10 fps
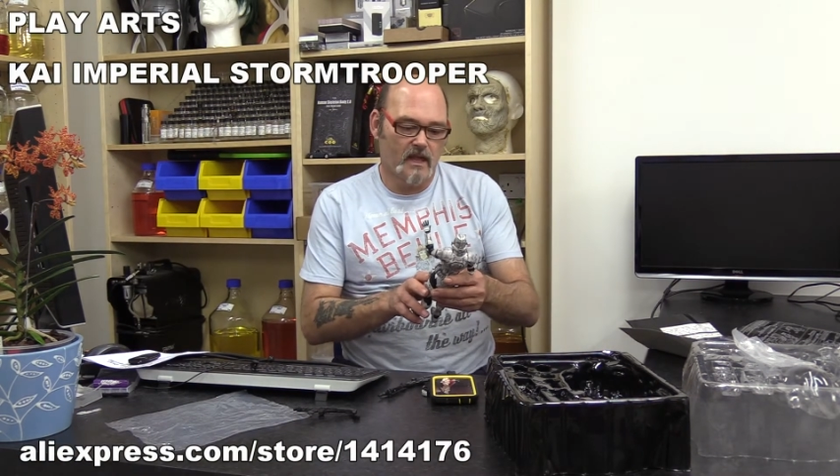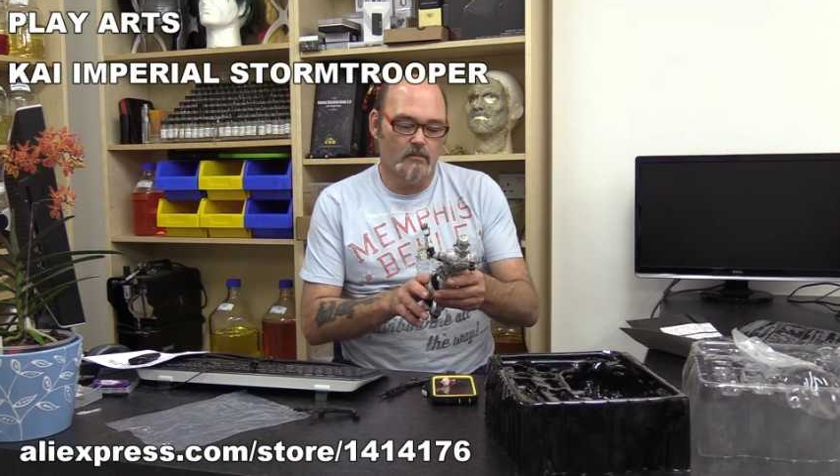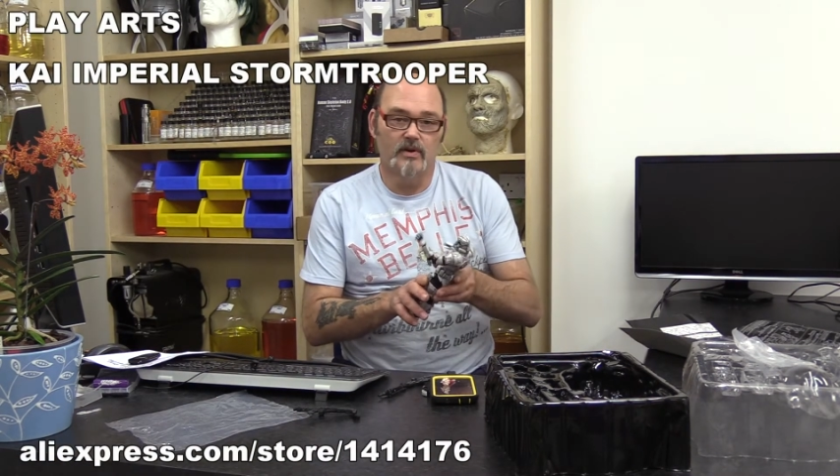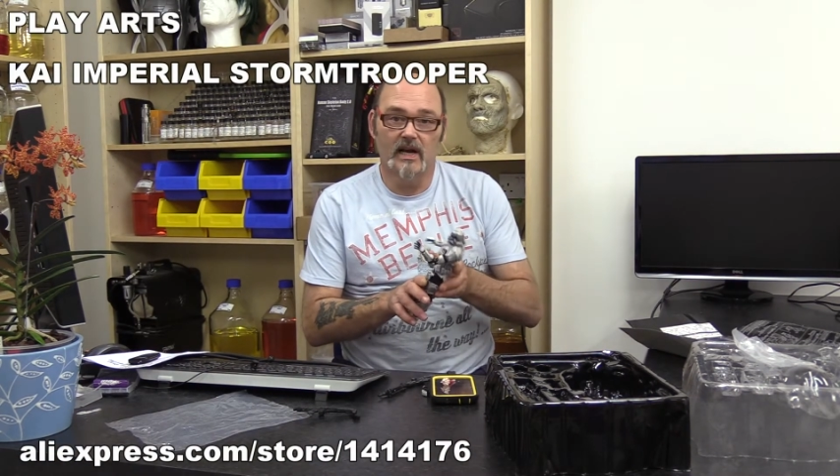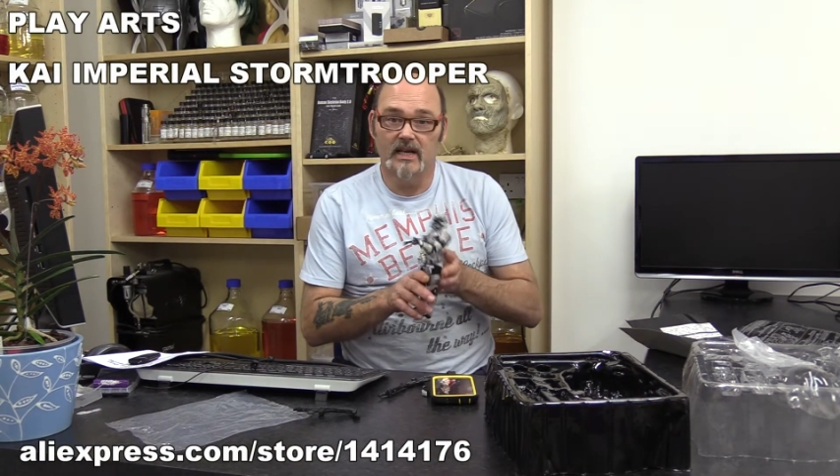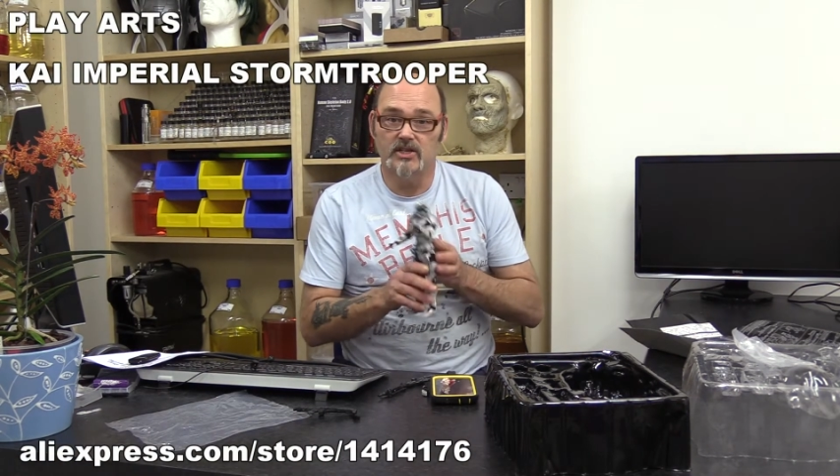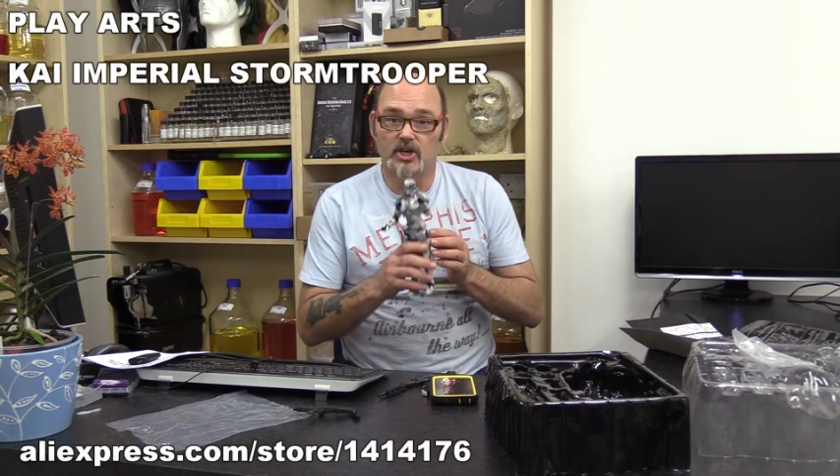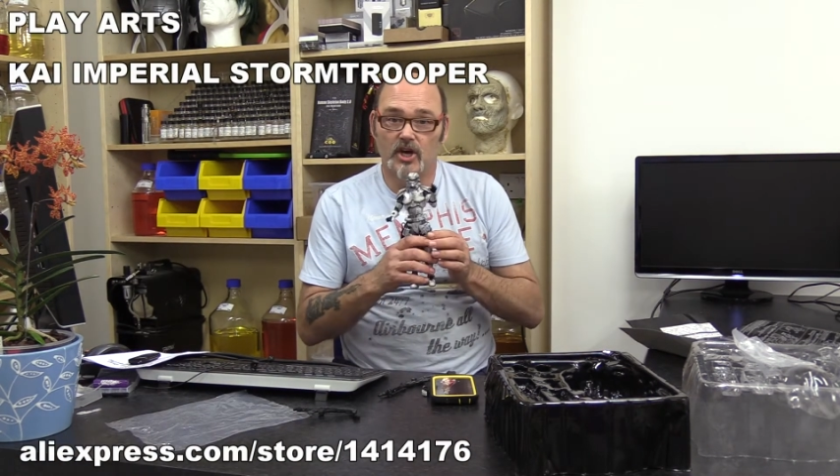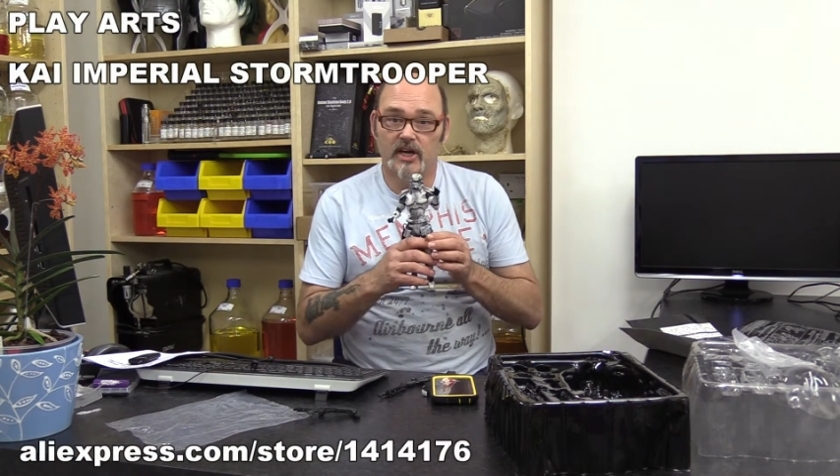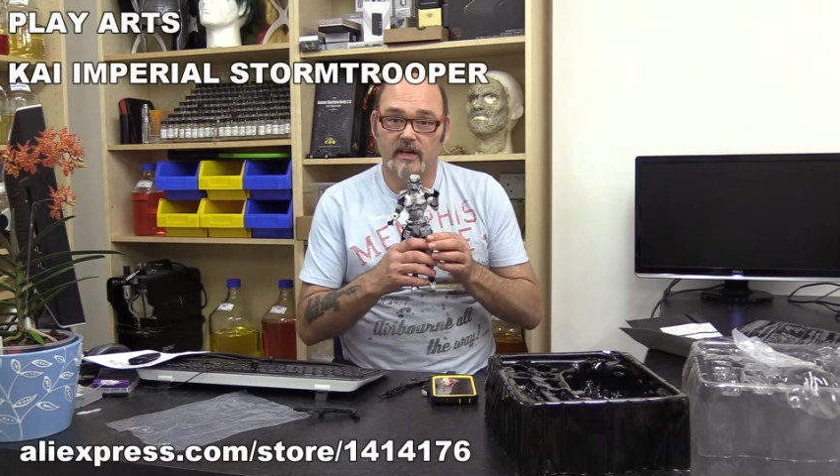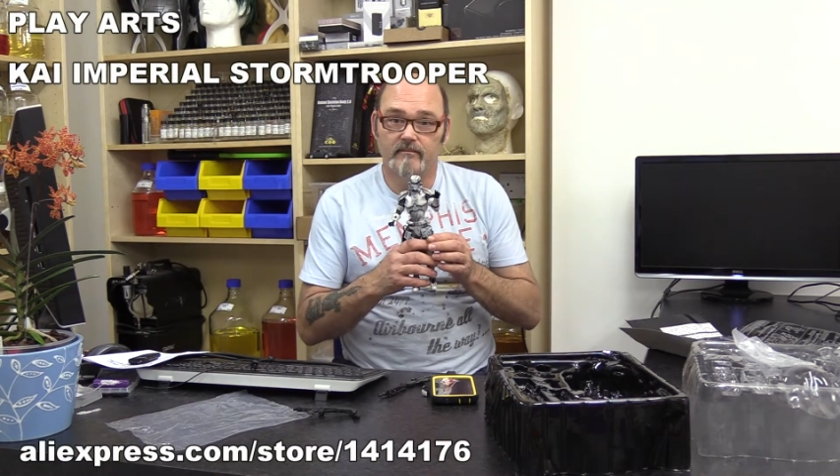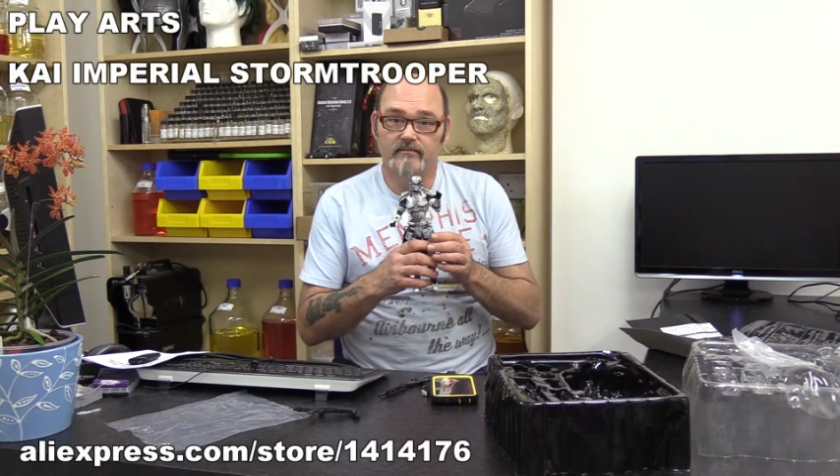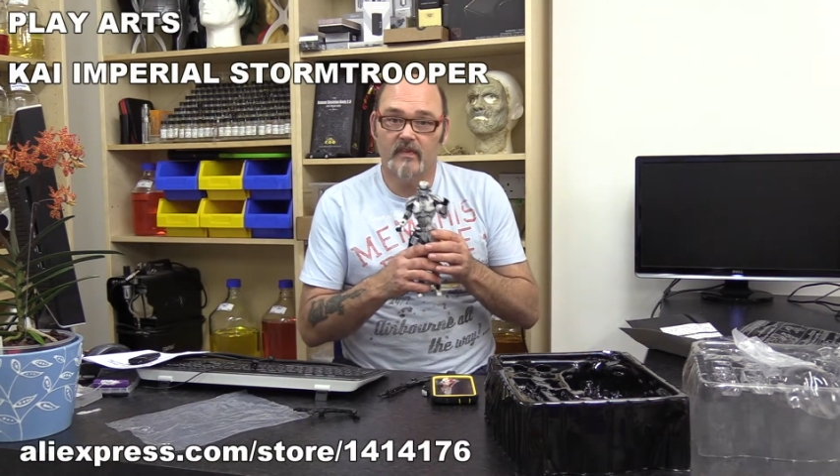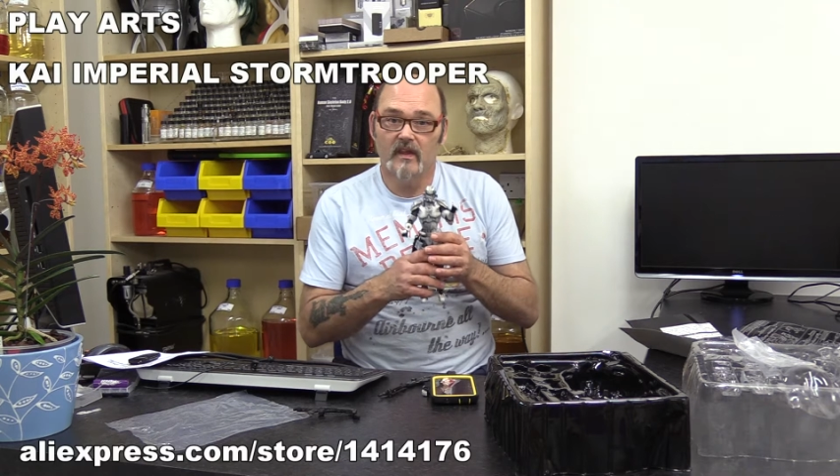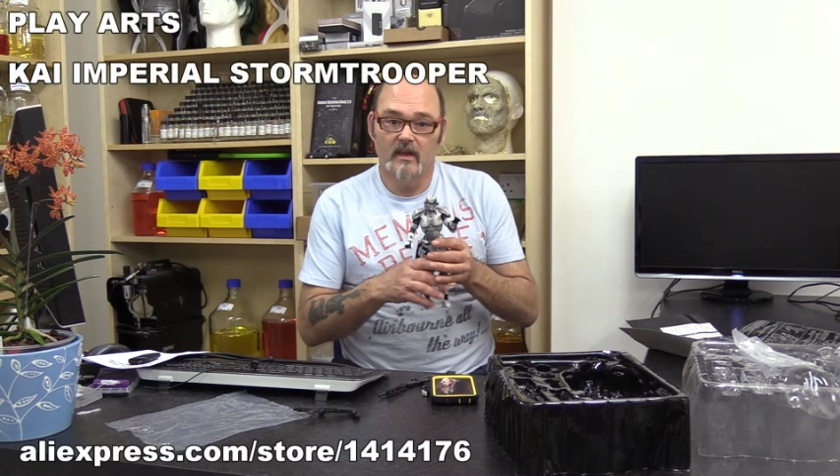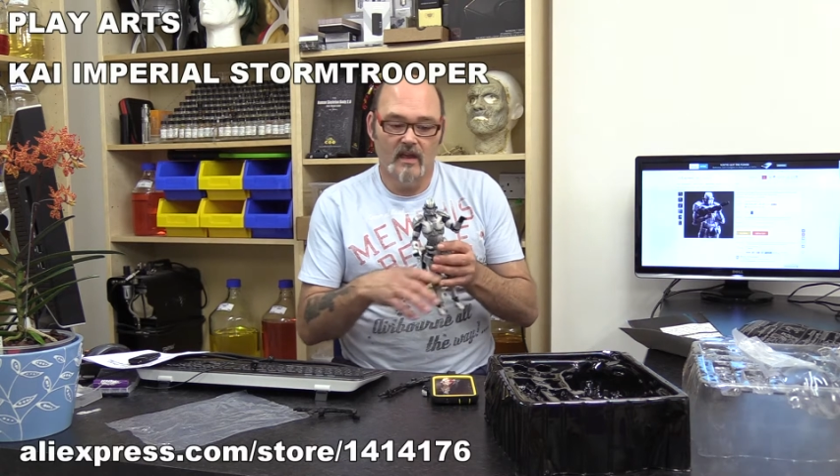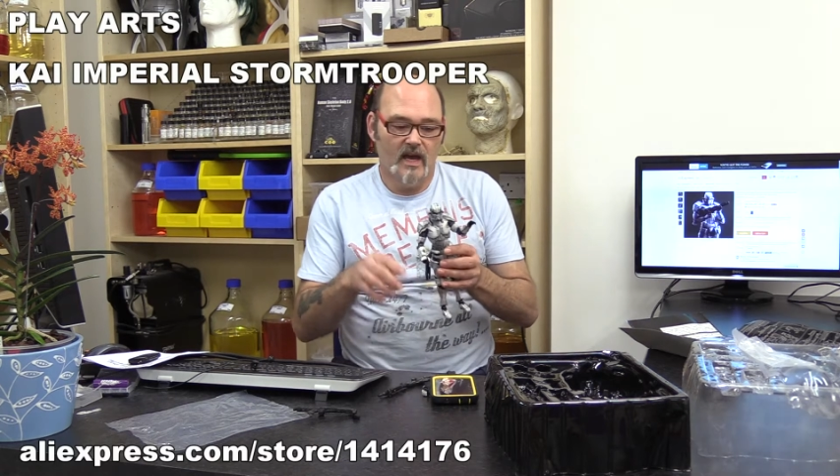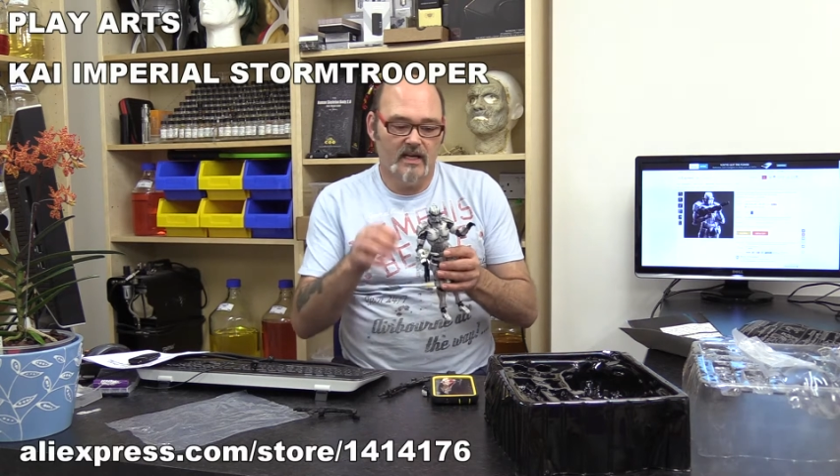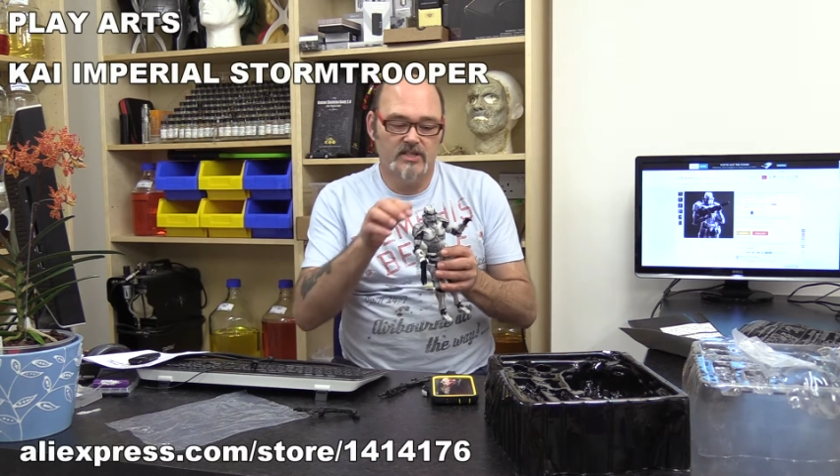I'm really enjoying it, and I